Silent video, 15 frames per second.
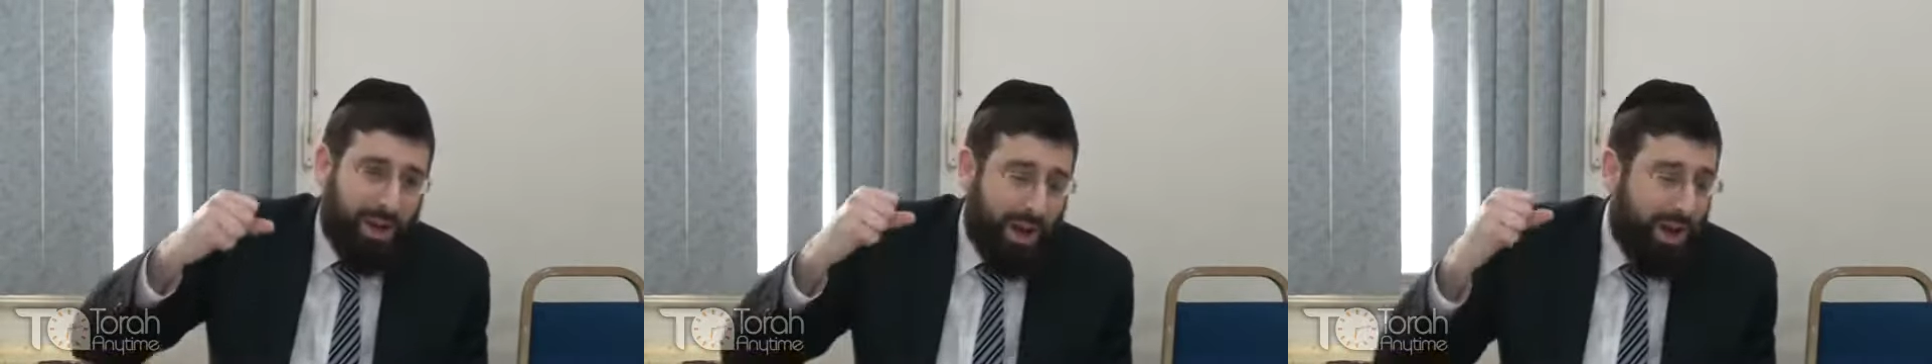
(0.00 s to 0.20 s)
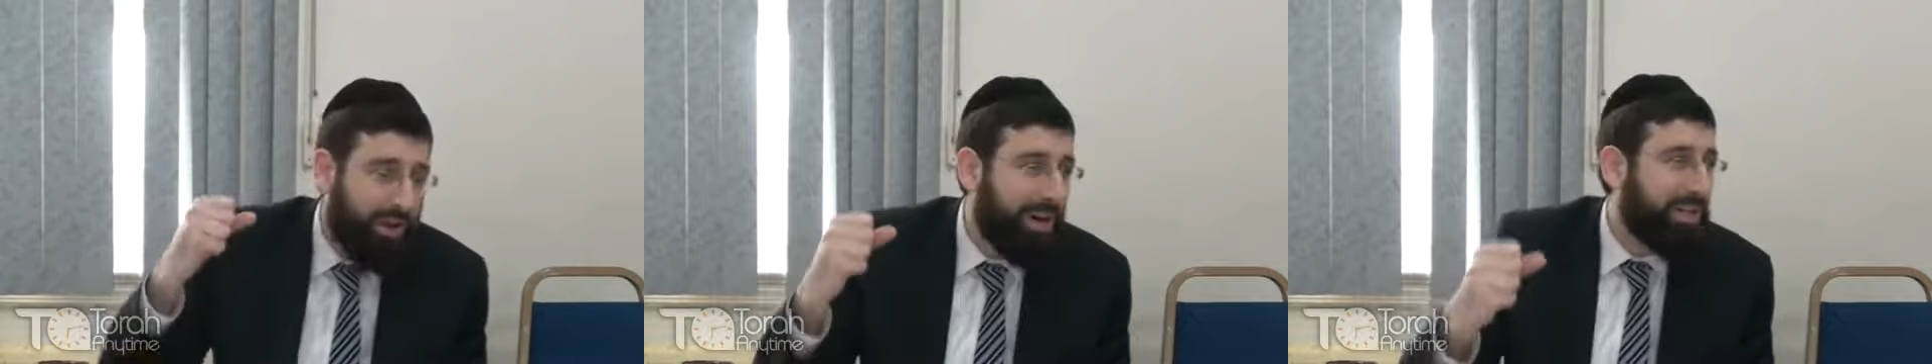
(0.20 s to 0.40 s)

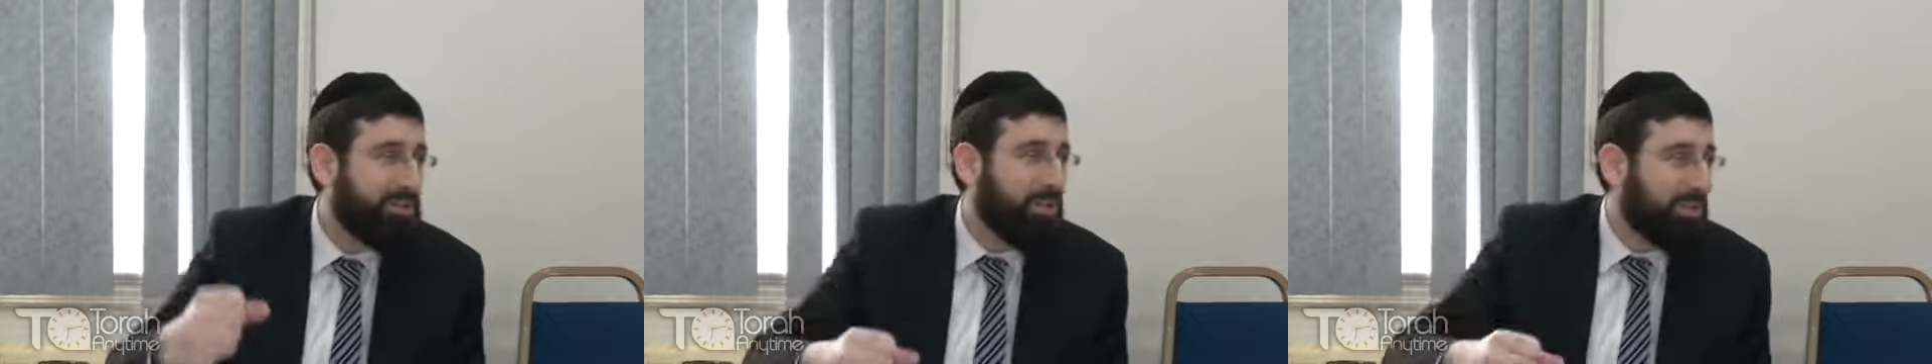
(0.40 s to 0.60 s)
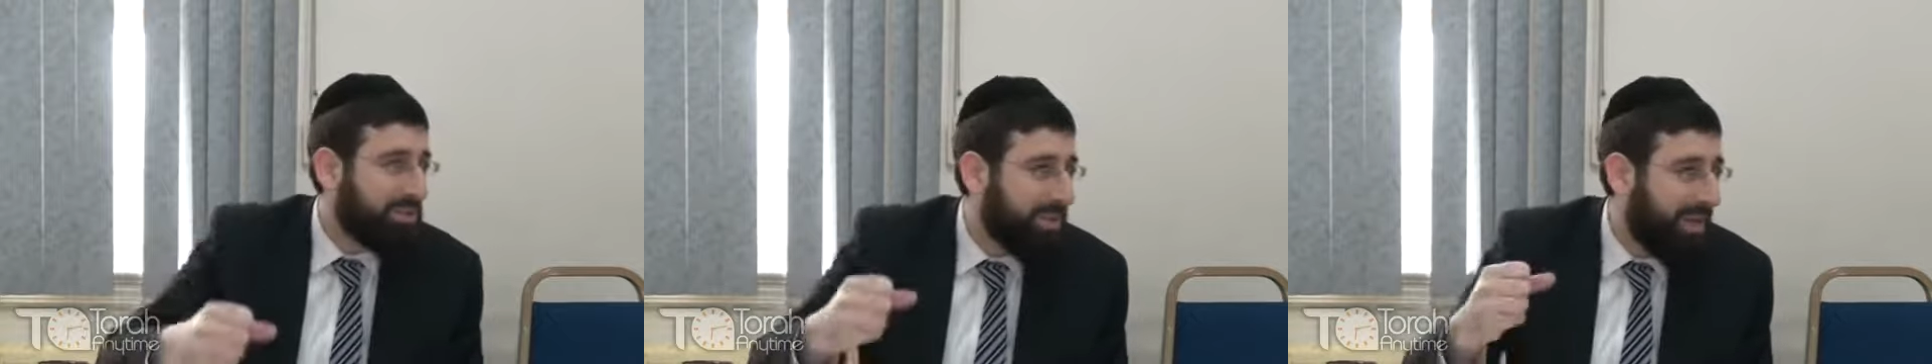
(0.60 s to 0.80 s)

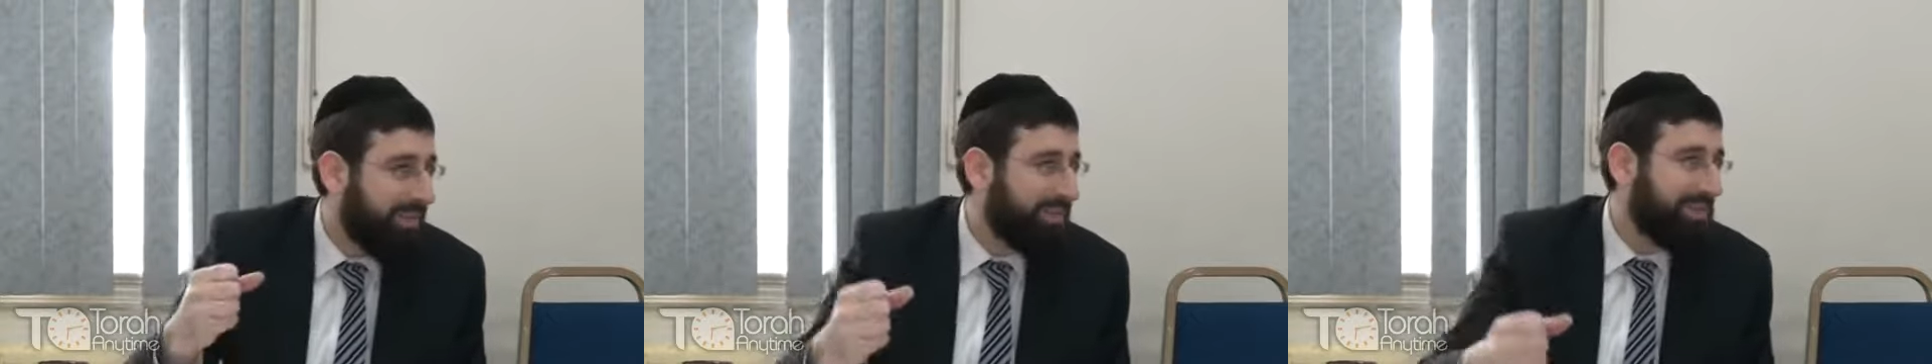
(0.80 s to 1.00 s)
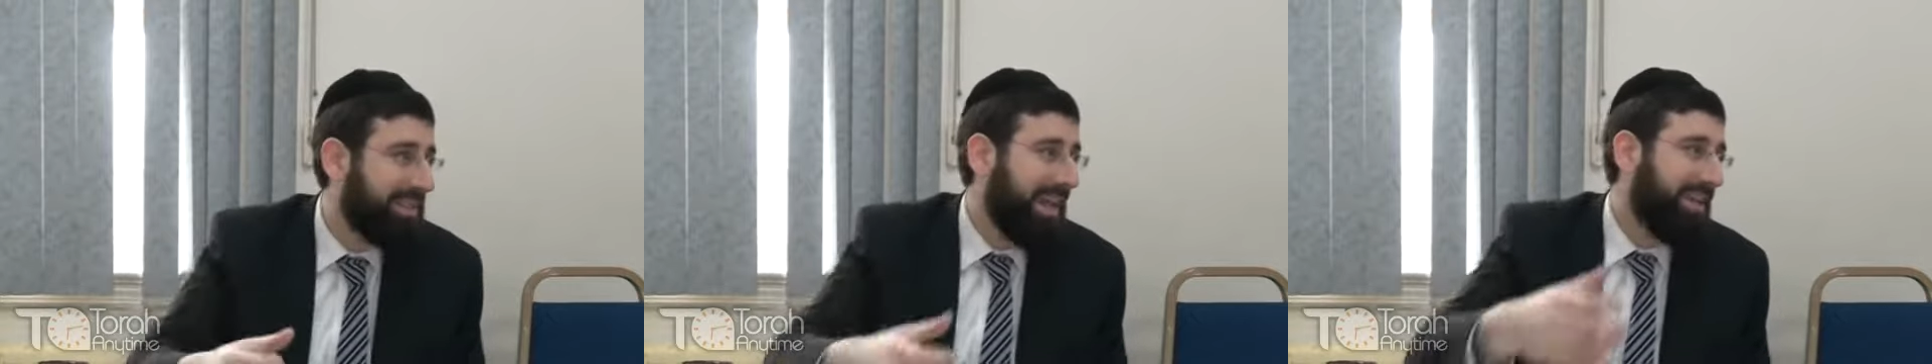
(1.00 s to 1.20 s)
Haaretz also
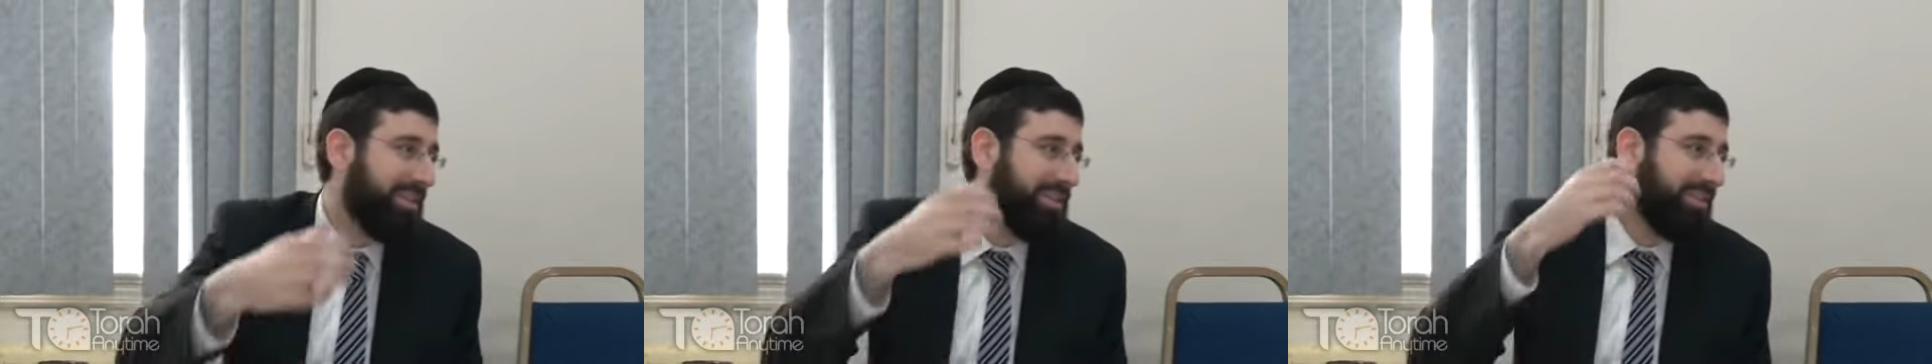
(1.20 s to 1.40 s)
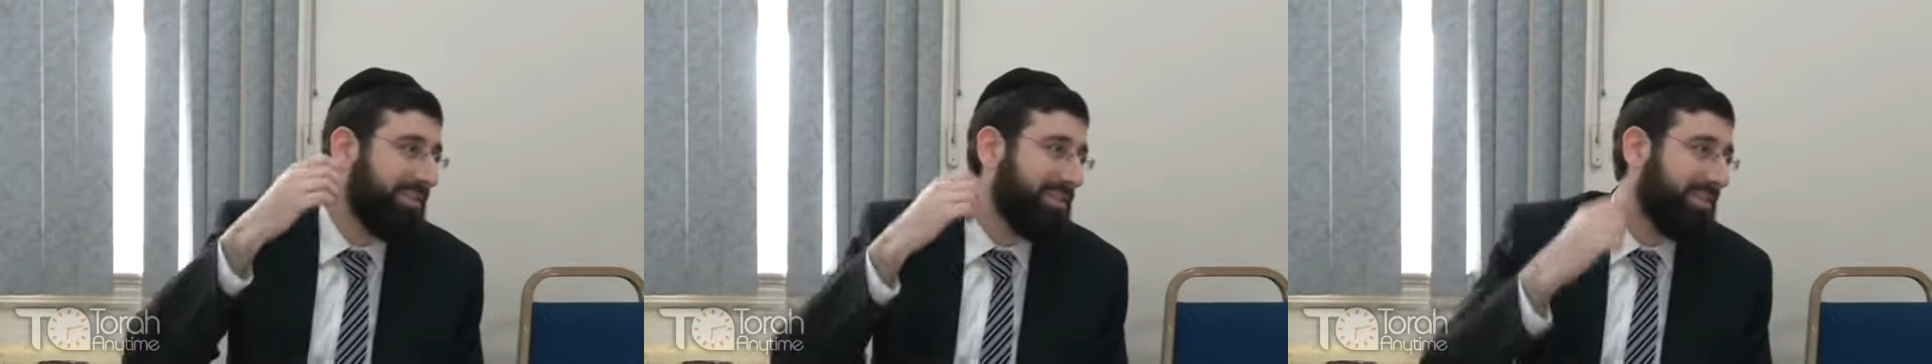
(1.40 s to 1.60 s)
have a
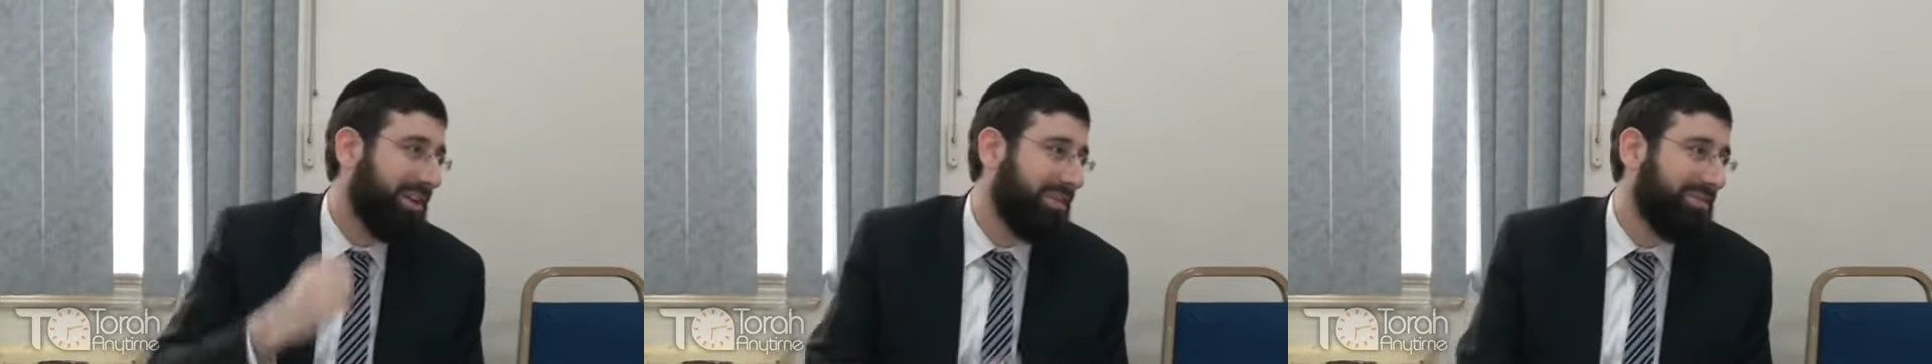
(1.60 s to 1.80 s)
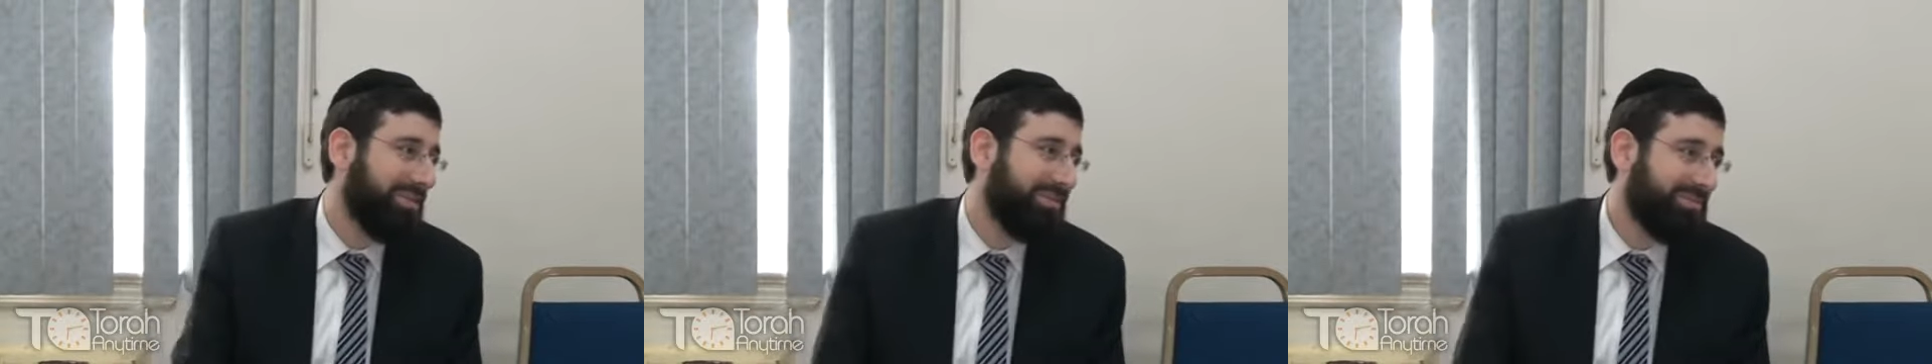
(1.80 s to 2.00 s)
status of
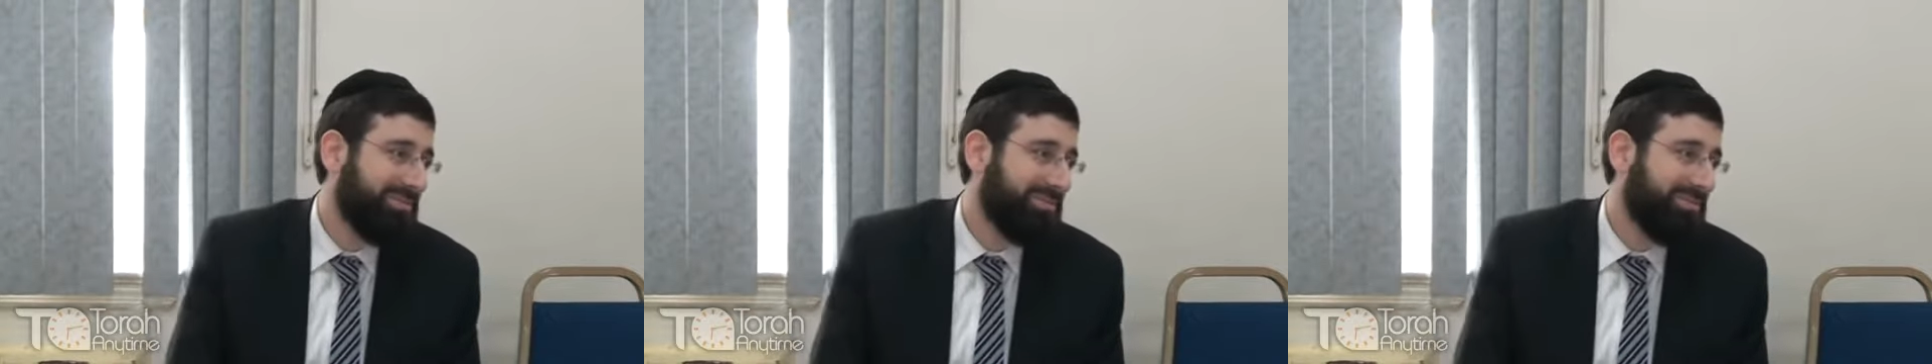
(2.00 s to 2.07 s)
zav.